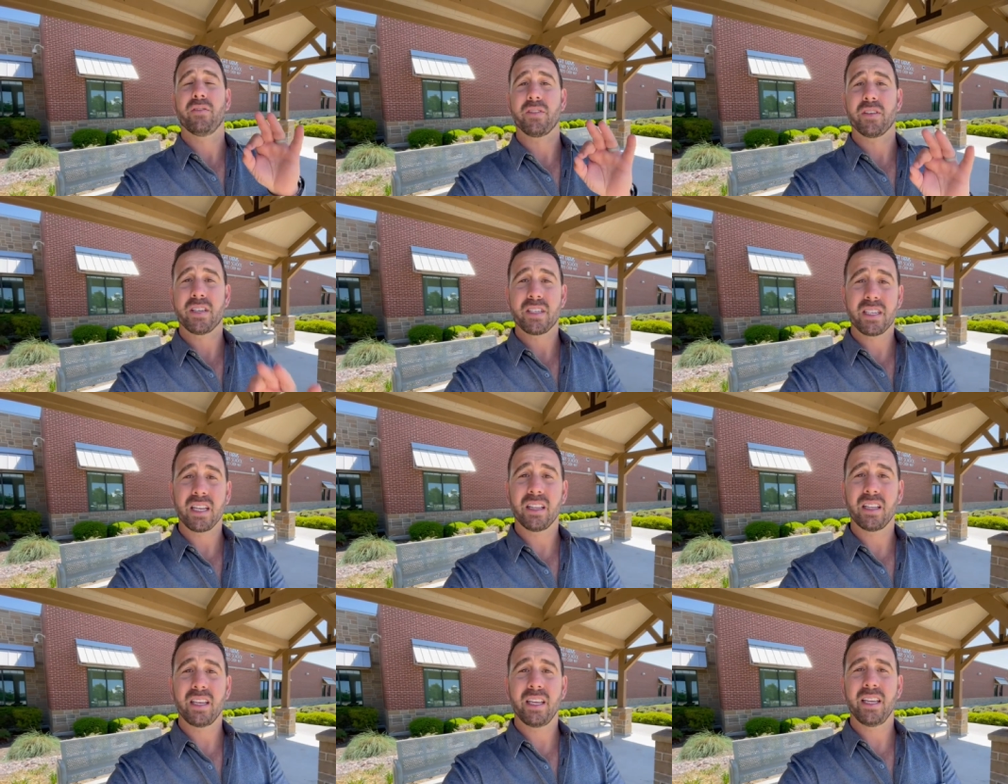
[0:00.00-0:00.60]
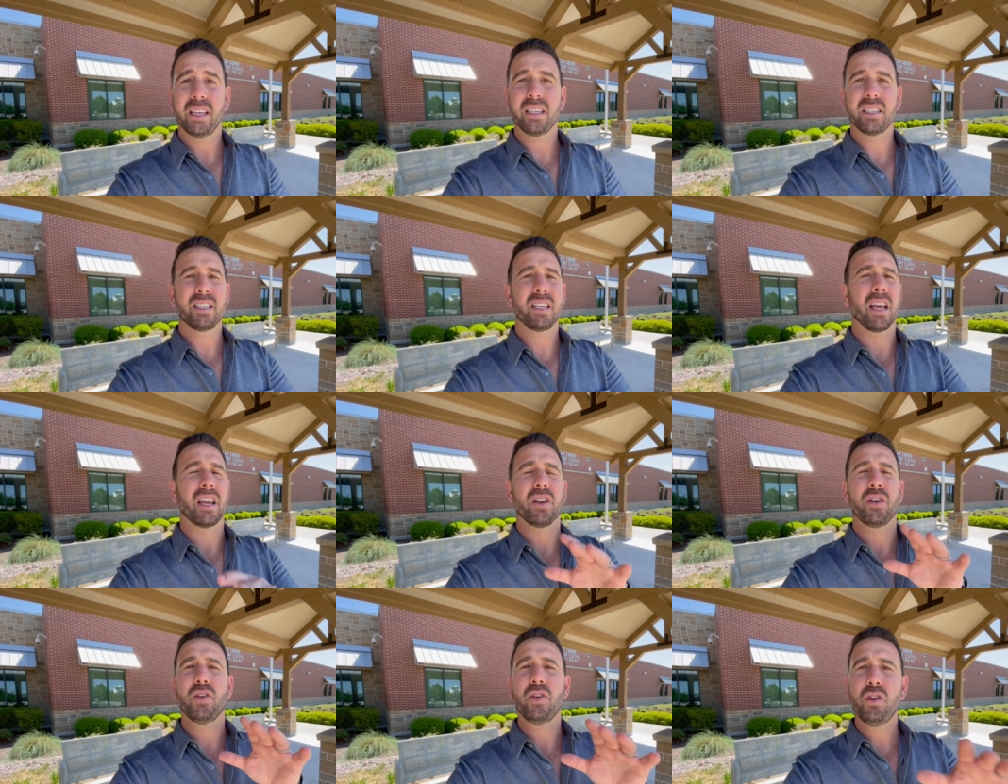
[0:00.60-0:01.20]
facilities
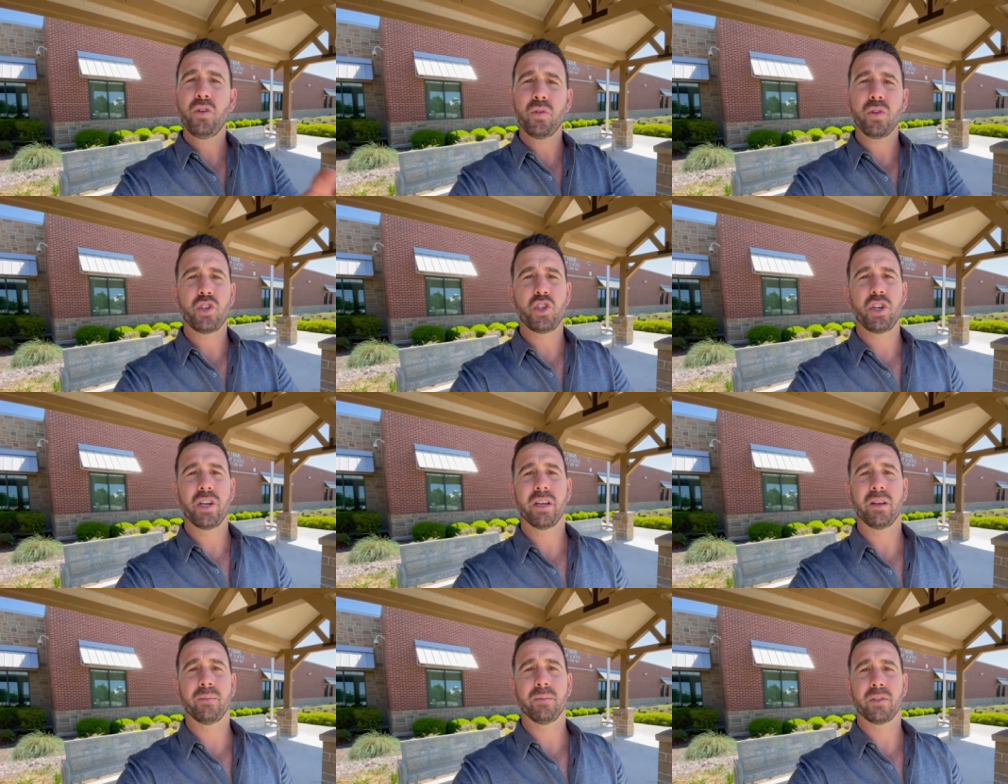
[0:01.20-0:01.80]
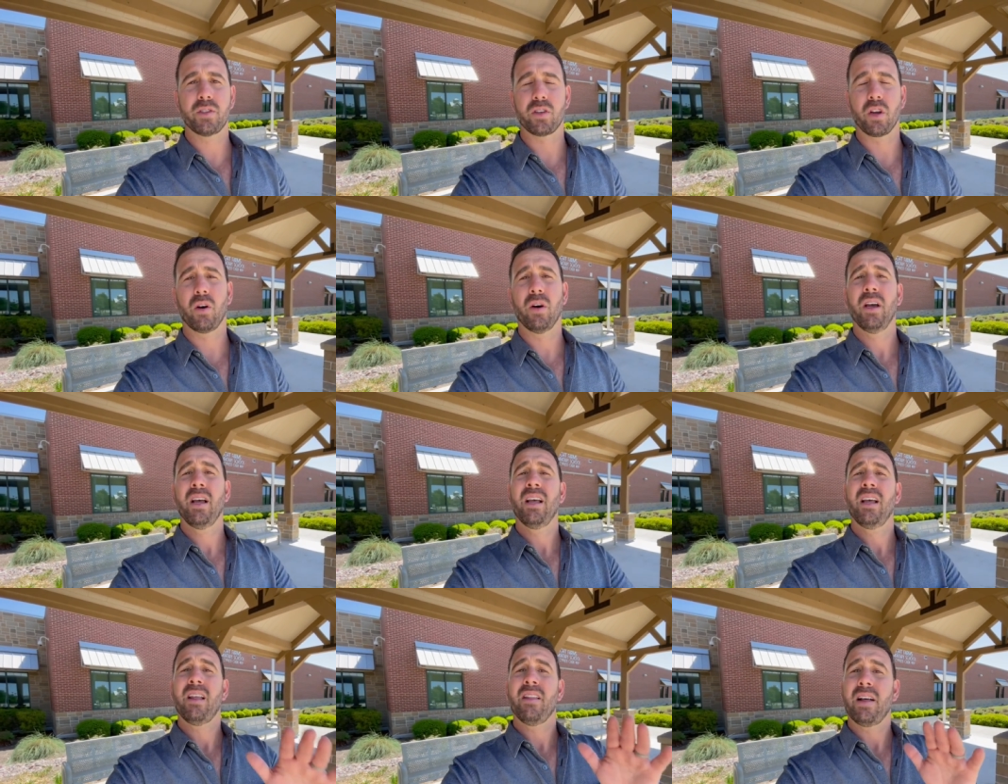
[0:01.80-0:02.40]
and new gyms. So
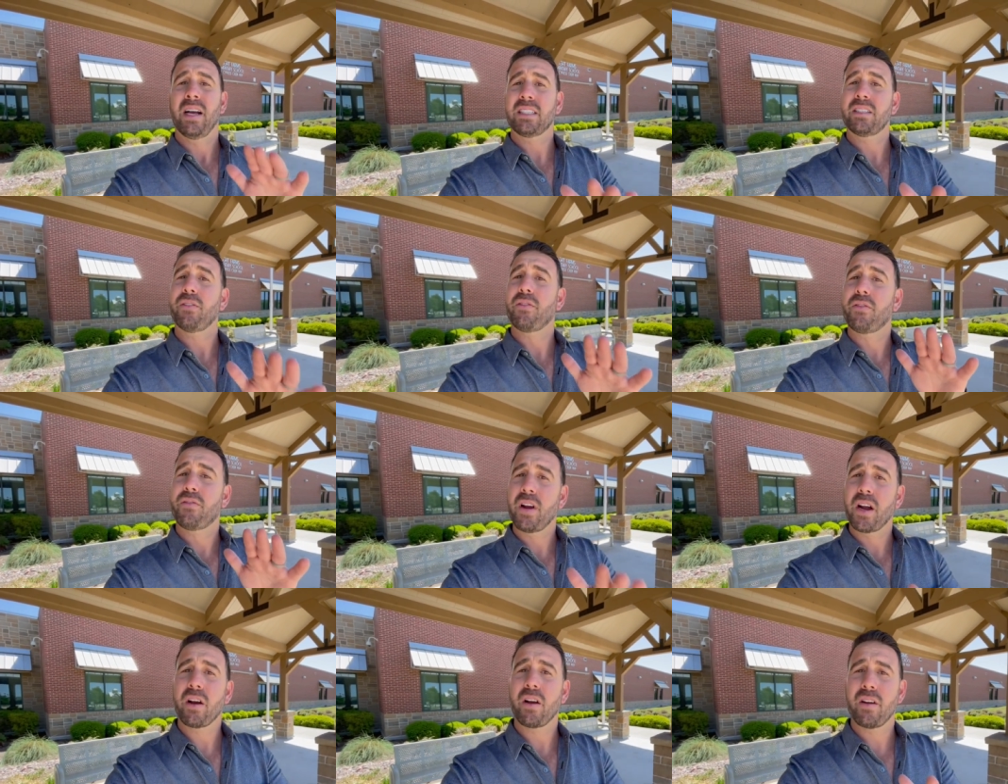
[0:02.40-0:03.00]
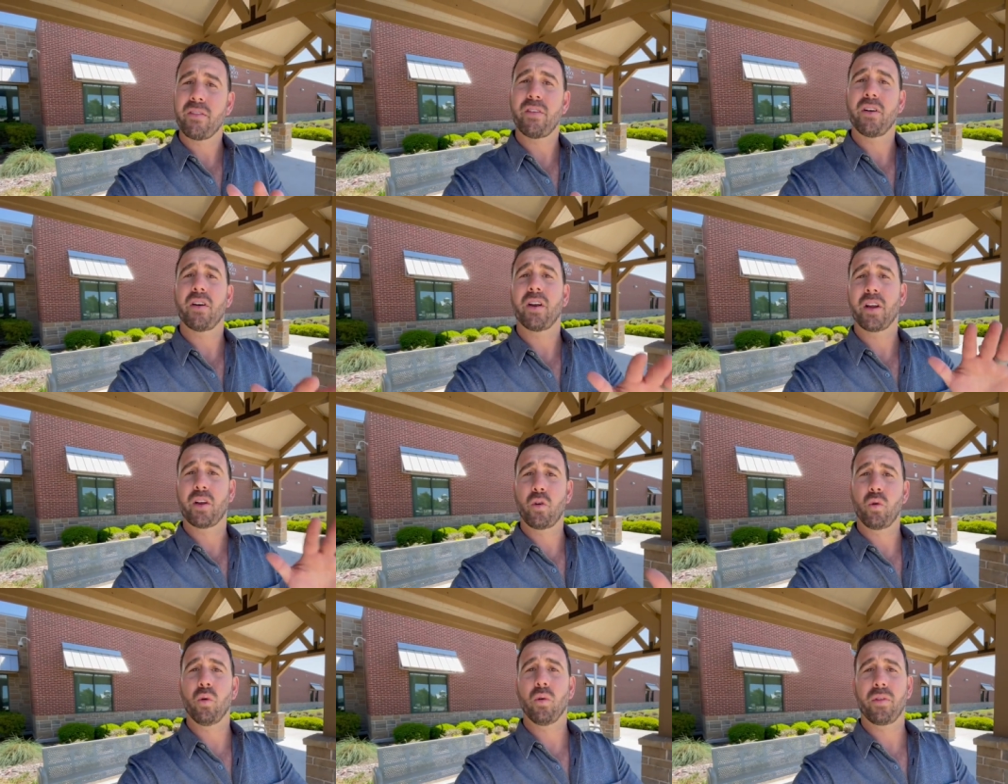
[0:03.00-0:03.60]
that's a very
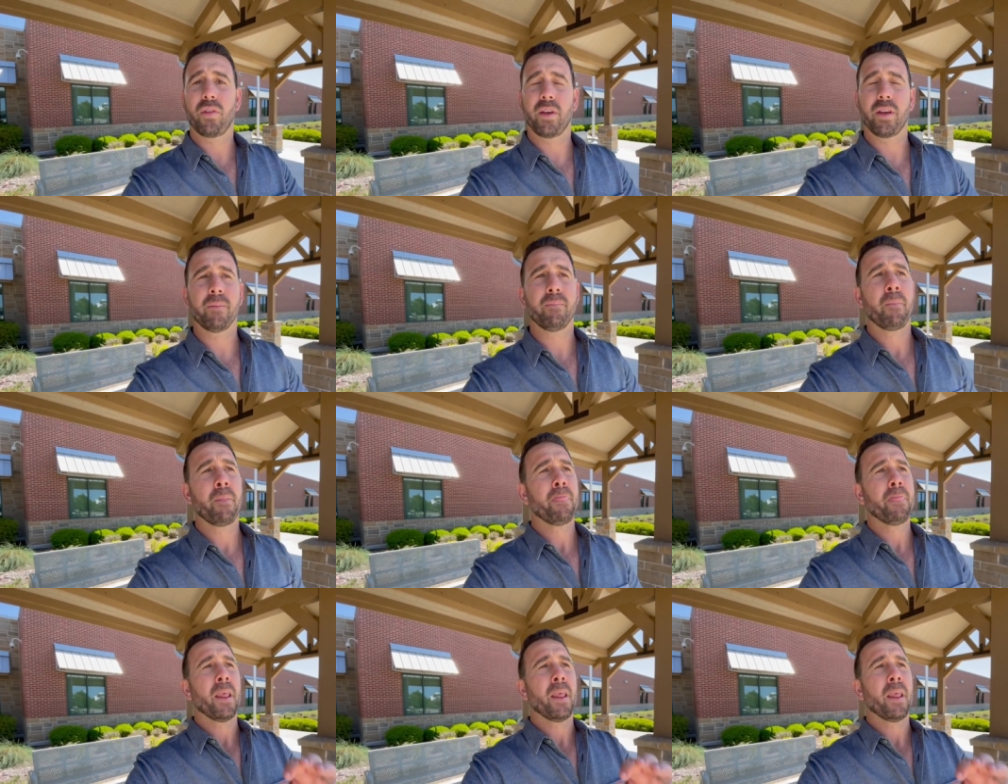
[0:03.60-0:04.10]
cool thing.